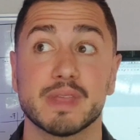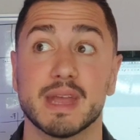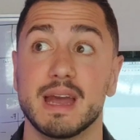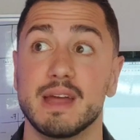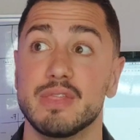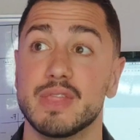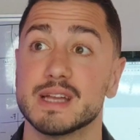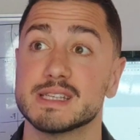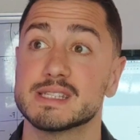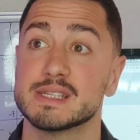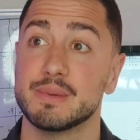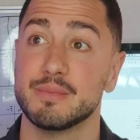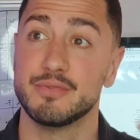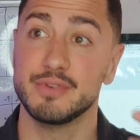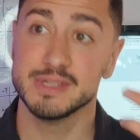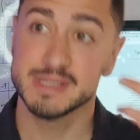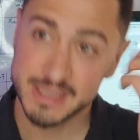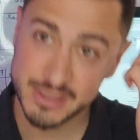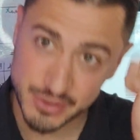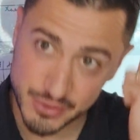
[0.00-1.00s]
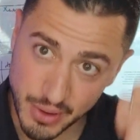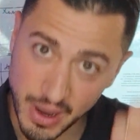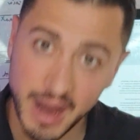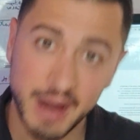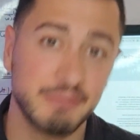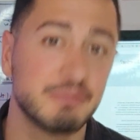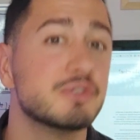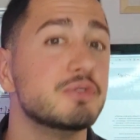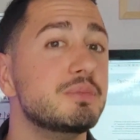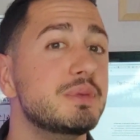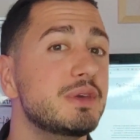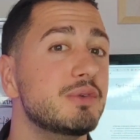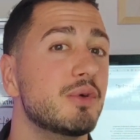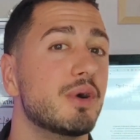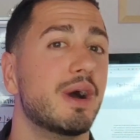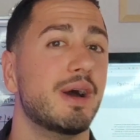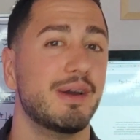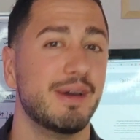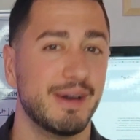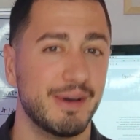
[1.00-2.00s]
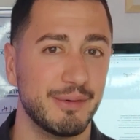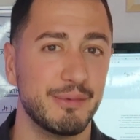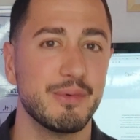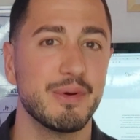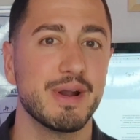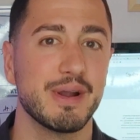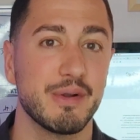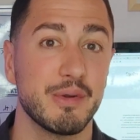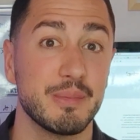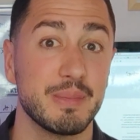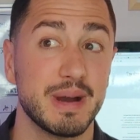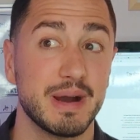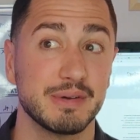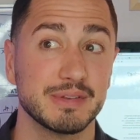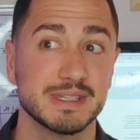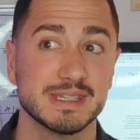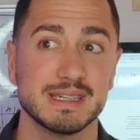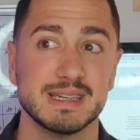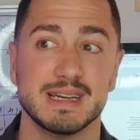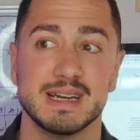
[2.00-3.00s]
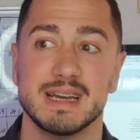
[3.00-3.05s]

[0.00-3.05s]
And that's something that you have to be aware about,